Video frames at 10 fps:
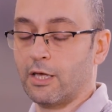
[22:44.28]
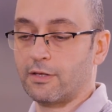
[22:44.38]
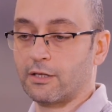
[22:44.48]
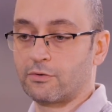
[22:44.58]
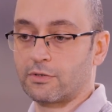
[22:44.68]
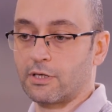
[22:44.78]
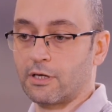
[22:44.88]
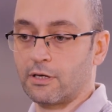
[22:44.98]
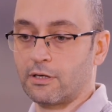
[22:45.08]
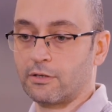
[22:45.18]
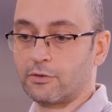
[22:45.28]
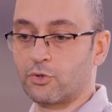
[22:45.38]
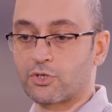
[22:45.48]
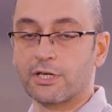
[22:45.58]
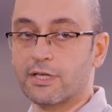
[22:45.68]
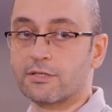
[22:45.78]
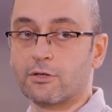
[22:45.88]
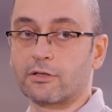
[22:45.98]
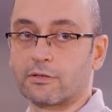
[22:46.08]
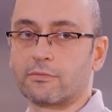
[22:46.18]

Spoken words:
that usually is not